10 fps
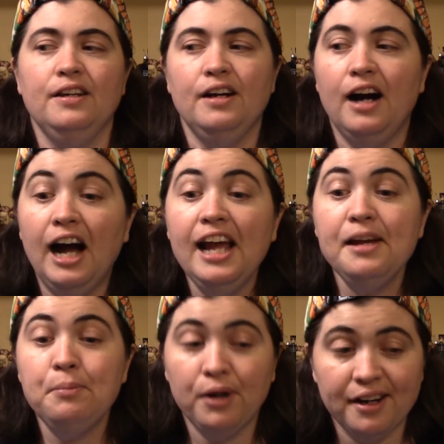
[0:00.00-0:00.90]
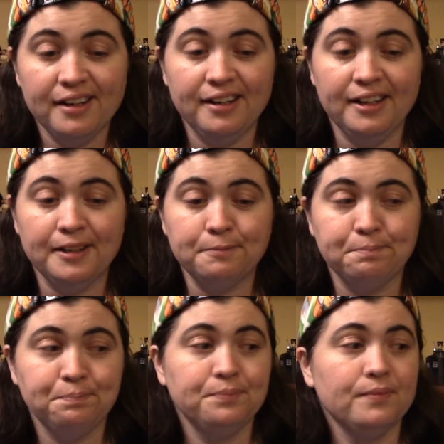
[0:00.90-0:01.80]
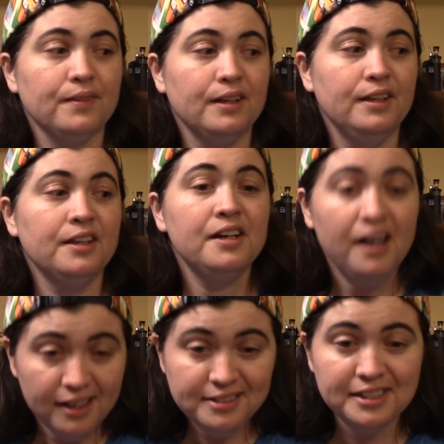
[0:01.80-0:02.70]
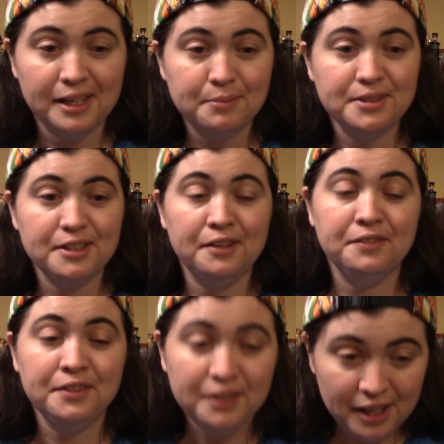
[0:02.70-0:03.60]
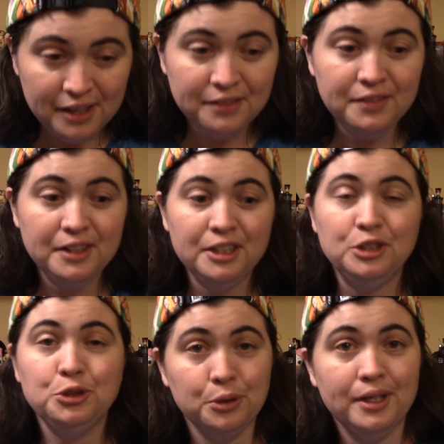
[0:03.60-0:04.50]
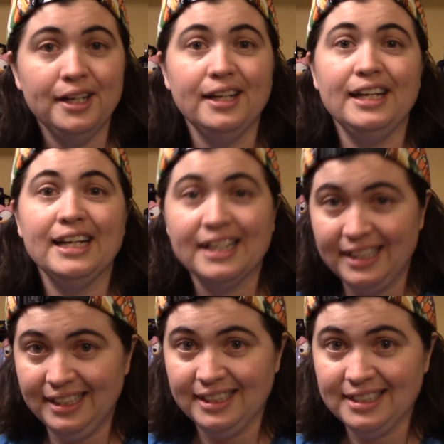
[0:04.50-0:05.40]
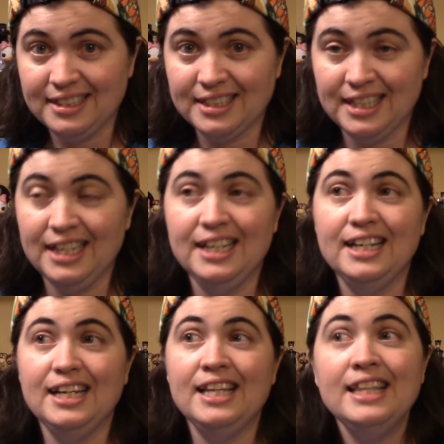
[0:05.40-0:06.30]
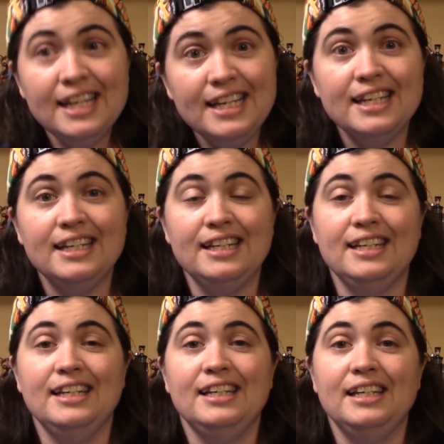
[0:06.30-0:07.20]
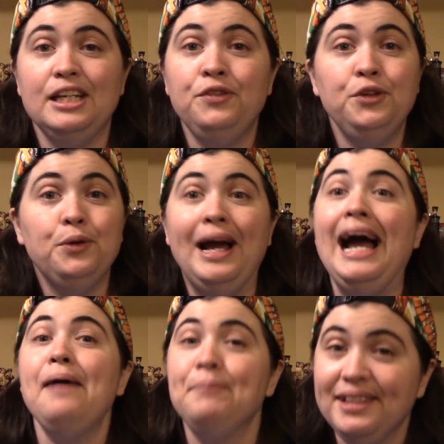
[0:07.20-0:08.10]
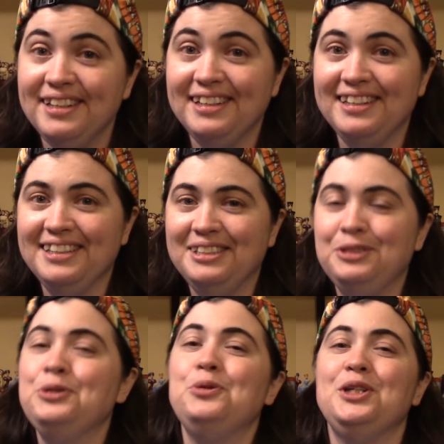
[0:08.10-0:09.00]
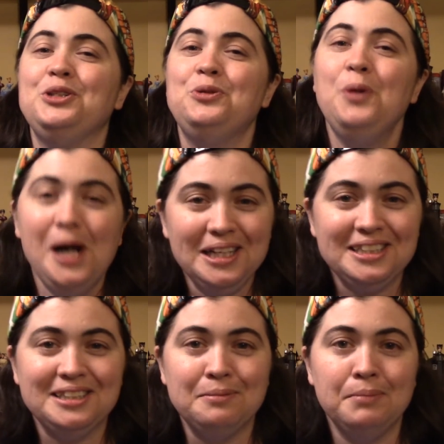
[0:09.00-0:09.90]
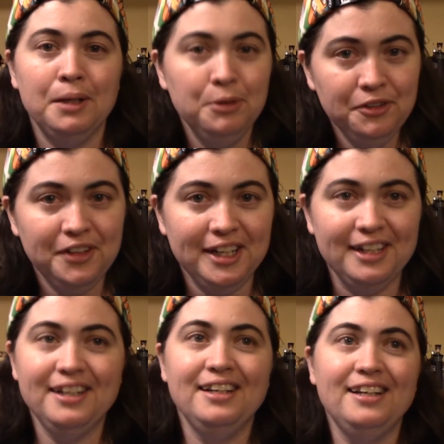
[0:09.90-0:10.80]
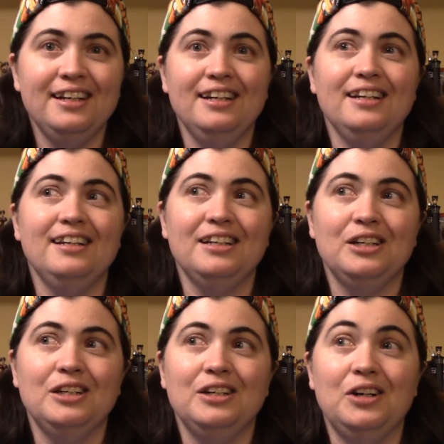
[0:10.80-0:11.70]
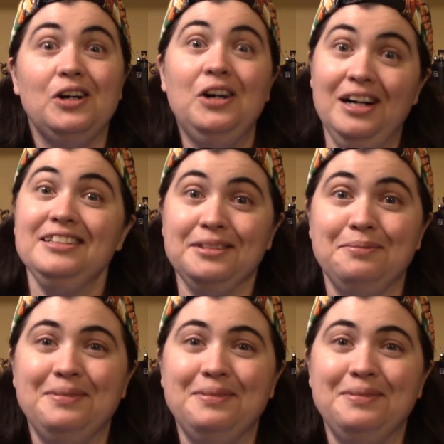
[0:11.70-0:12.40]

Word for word: I am marketing the concepts of love, joy, and kindness. And then if you happen to want to watch my movie, awesome.